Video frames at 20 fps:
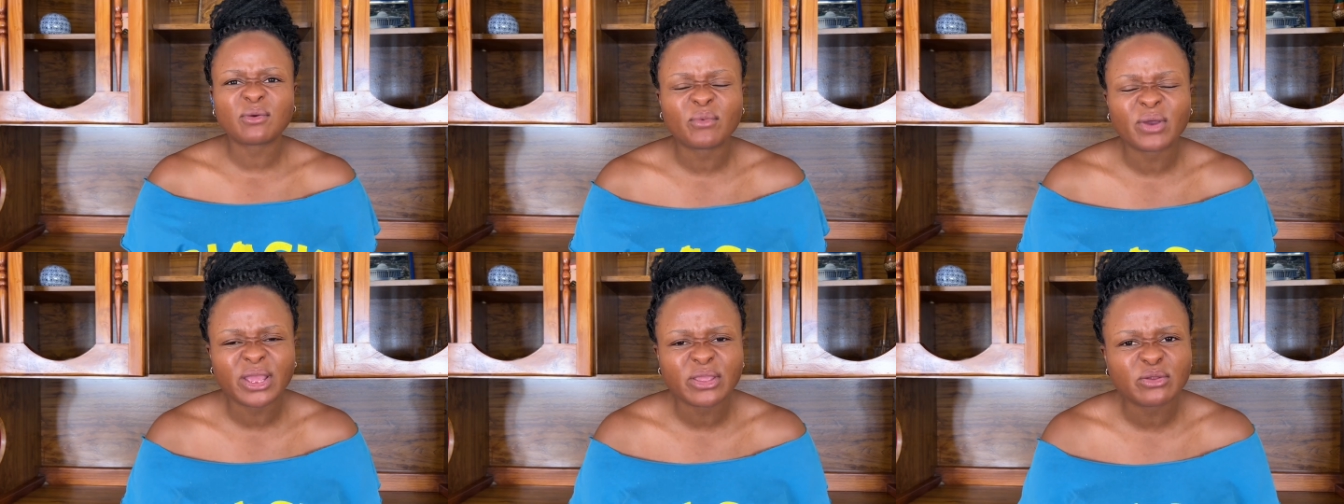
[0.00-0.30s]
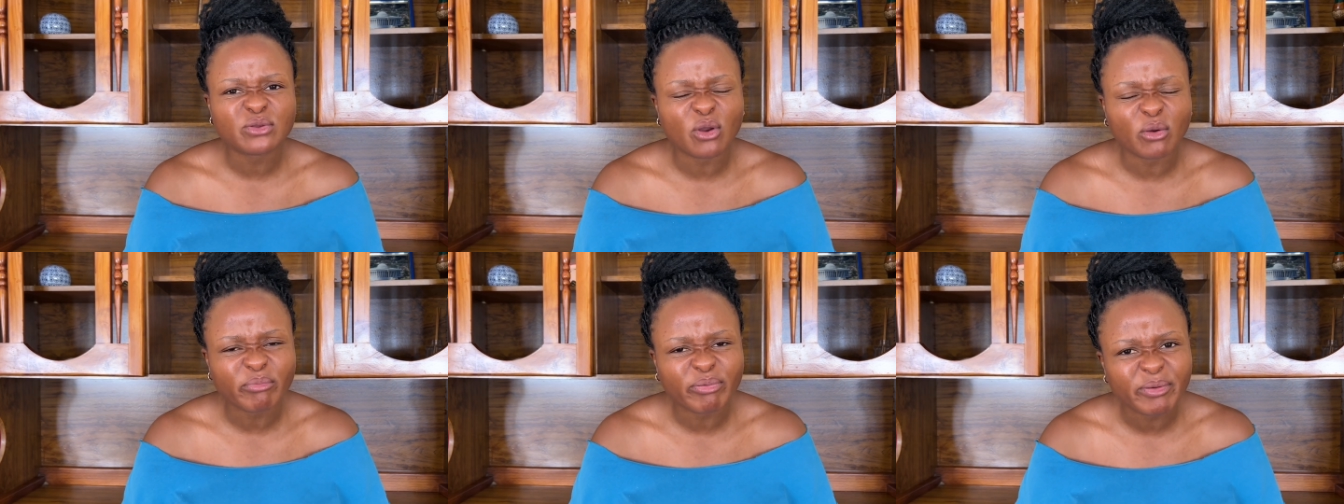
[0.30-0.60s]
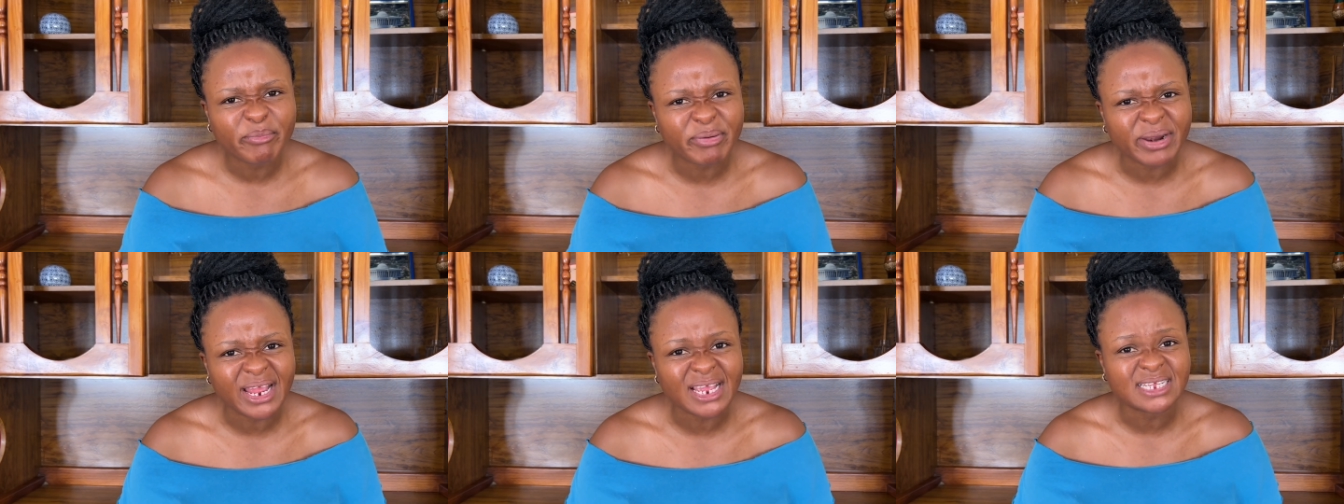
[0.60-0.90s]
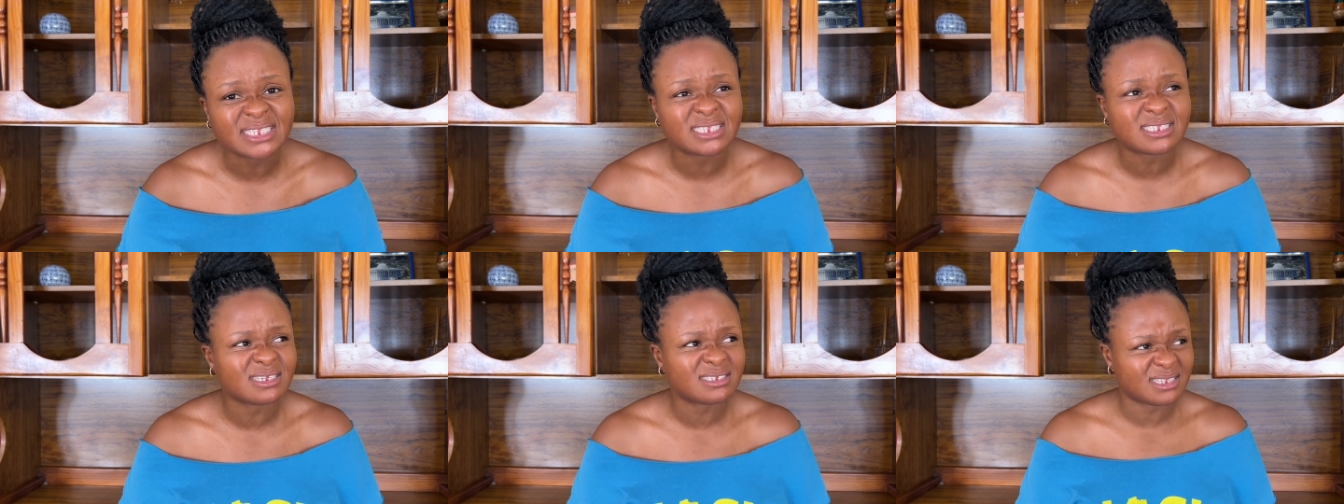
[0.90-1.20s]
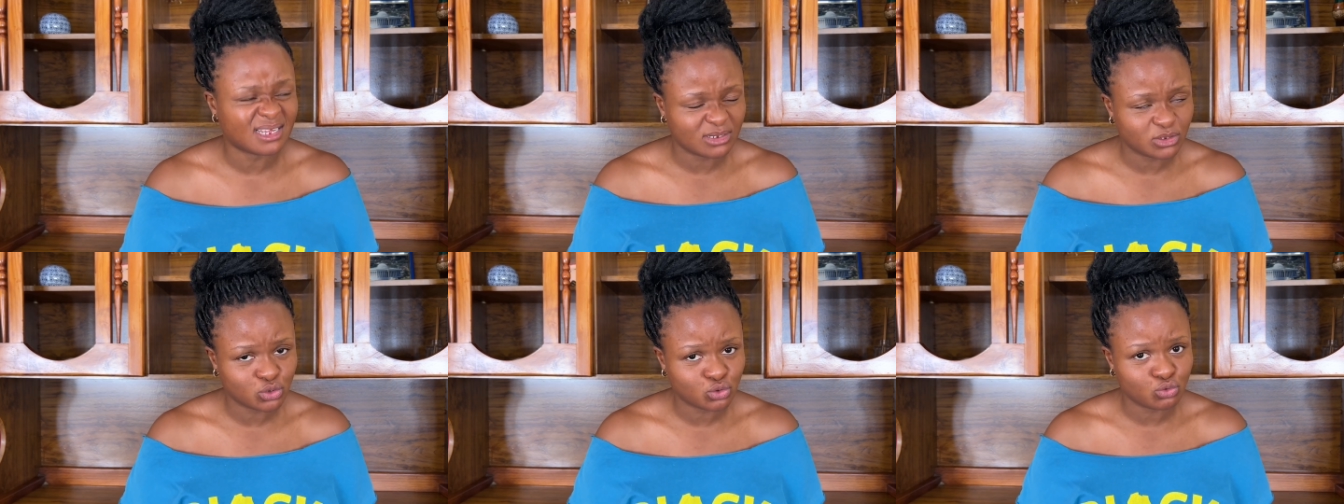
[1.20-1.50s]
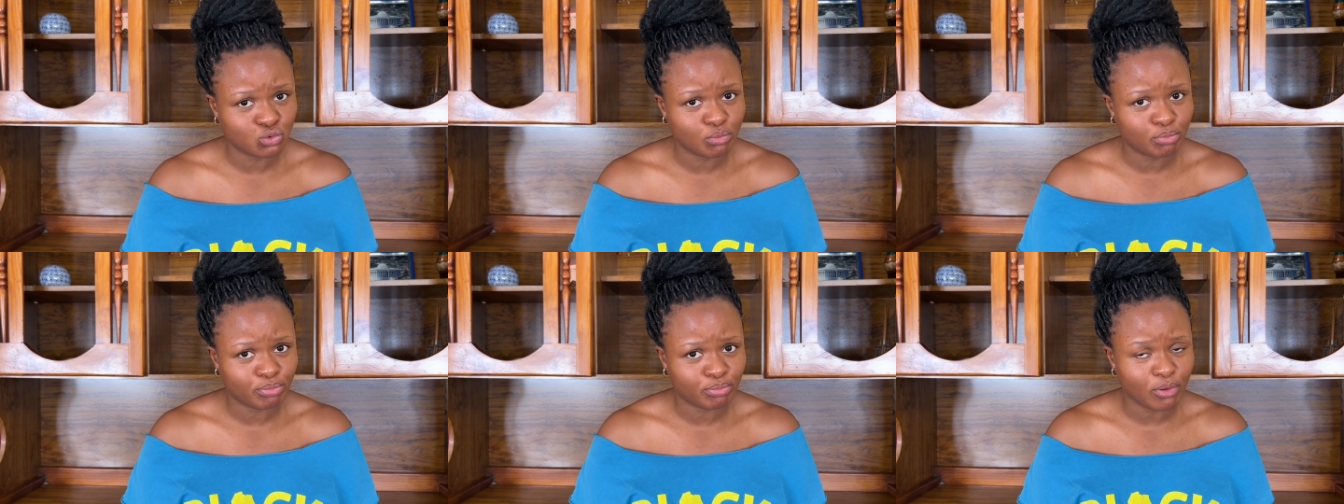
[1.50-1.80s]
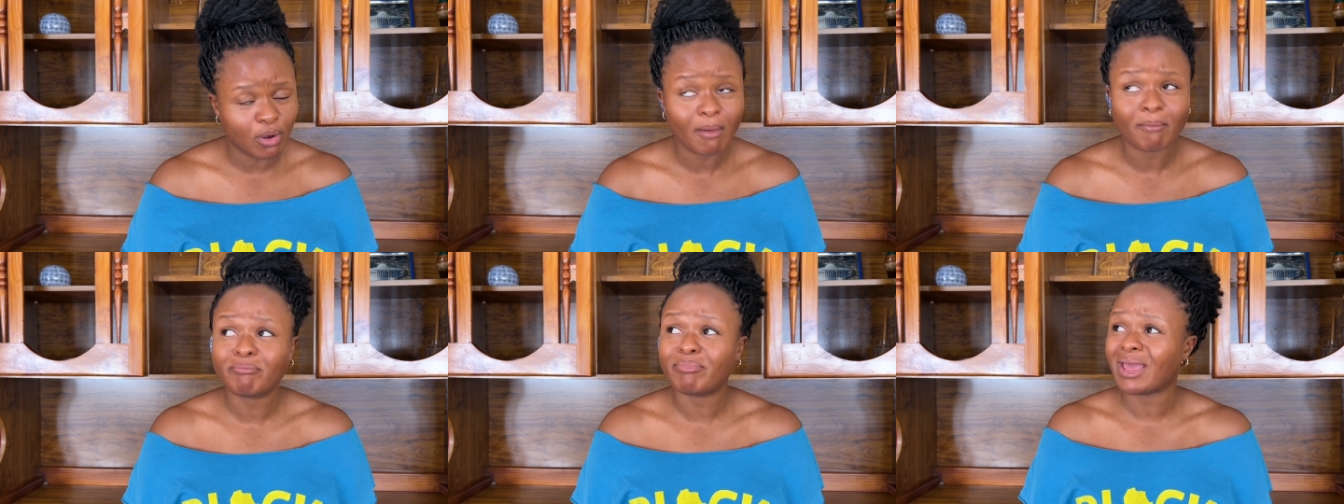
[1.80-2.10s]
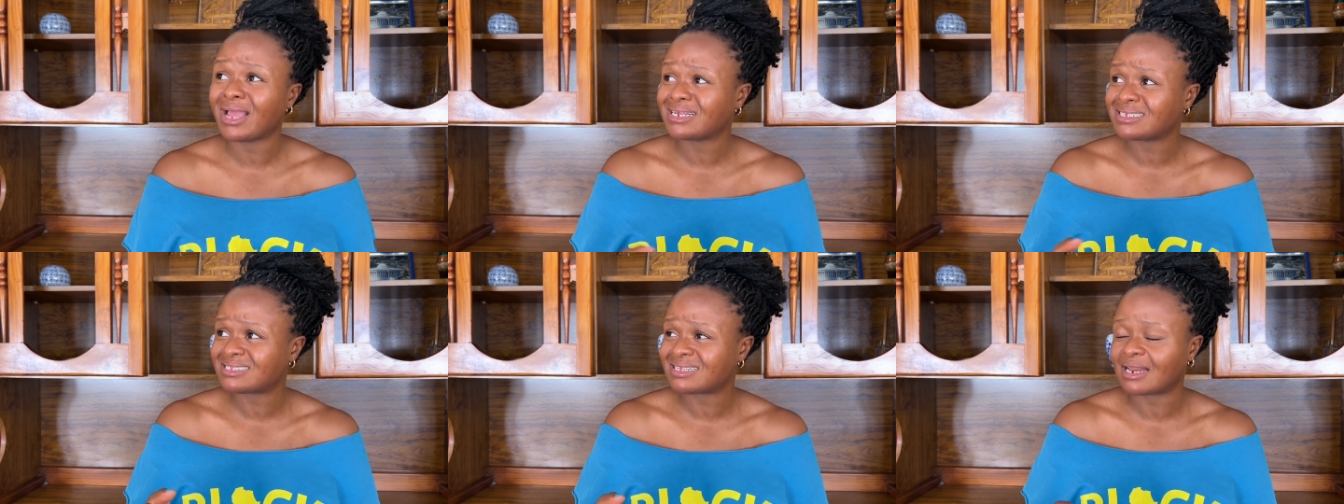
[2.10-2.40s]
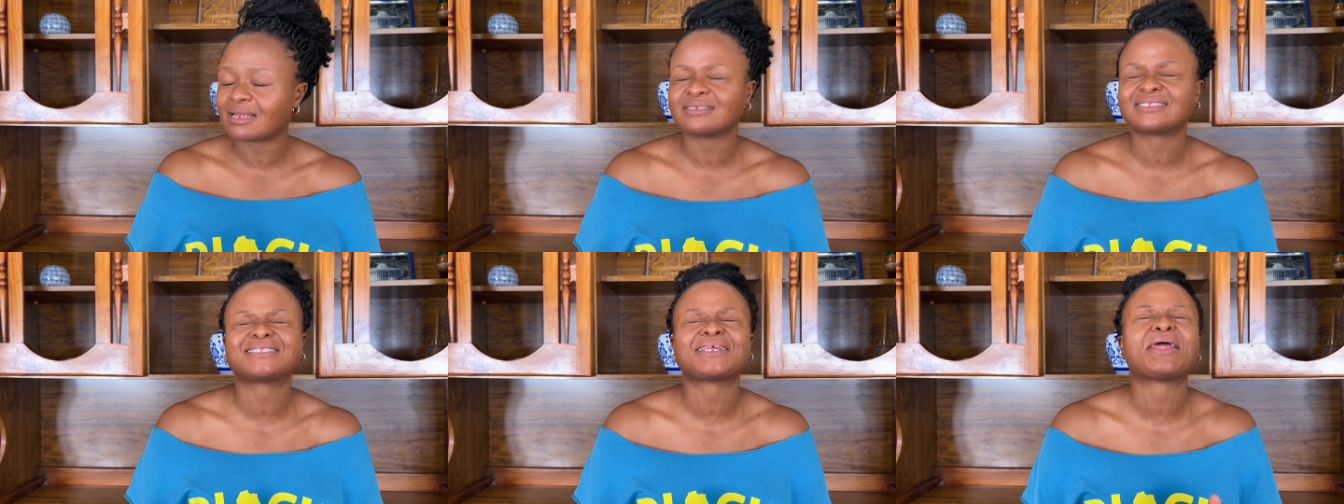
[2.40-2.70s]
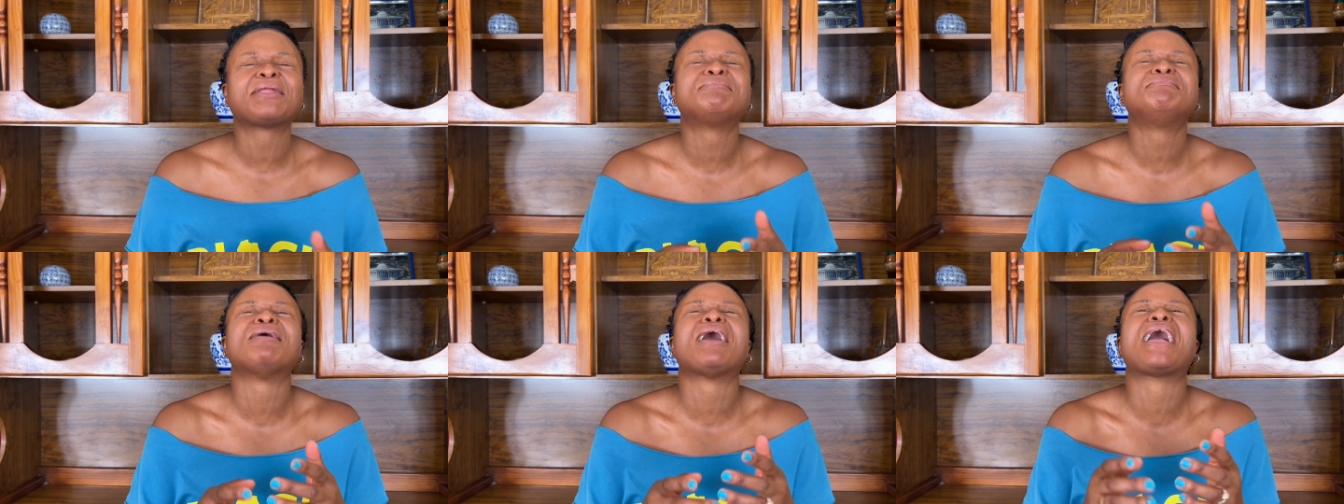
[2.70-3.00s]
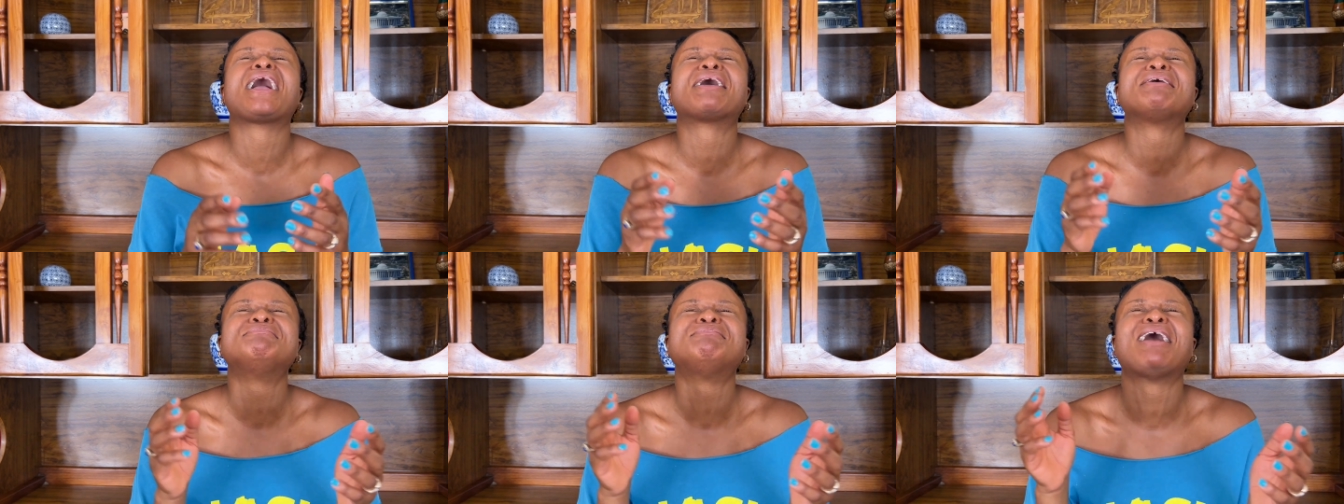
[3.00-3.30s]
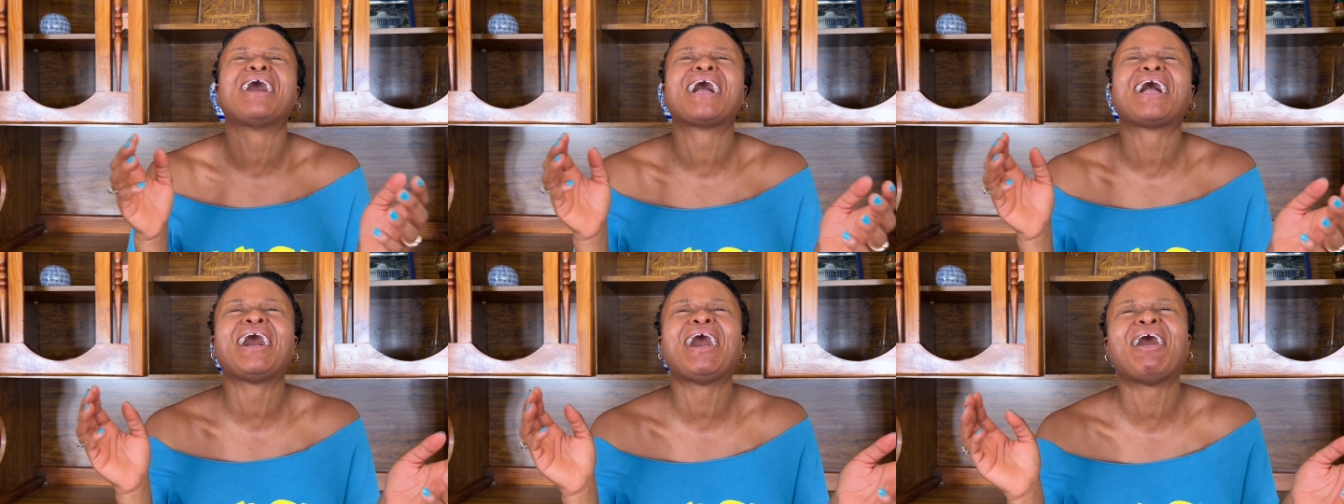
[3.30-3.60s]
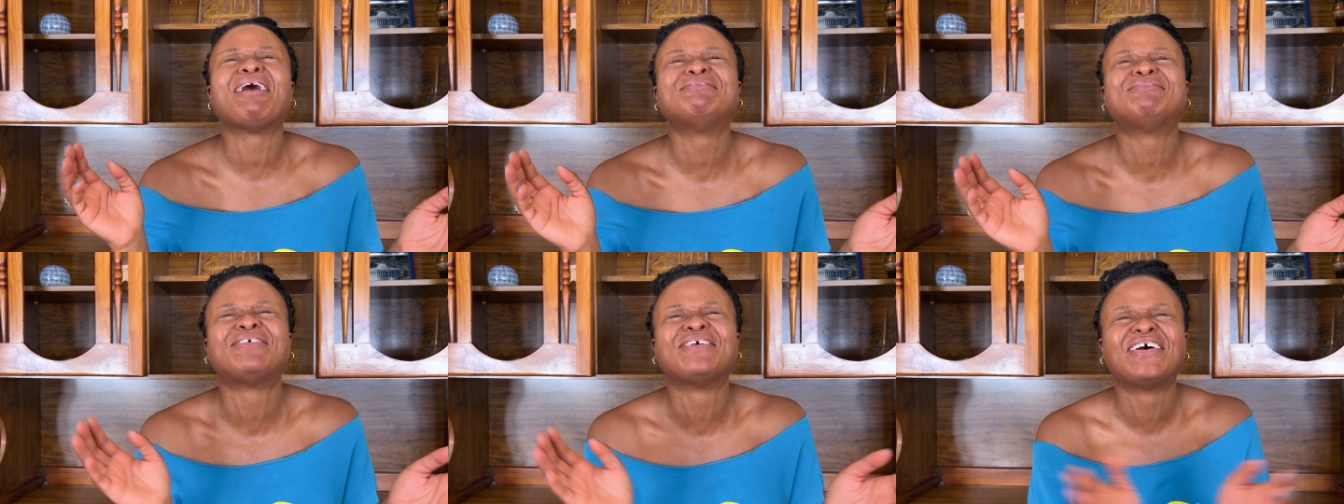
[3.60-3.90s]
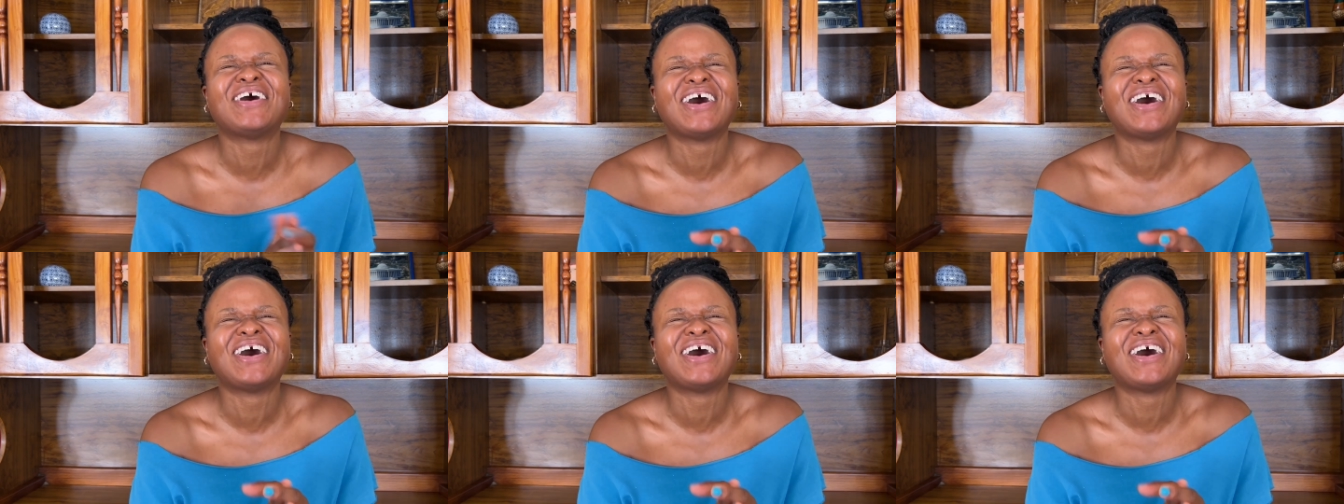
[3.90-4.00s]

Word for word: where you don't put braids? Is that snoop? Back, straight back, back off.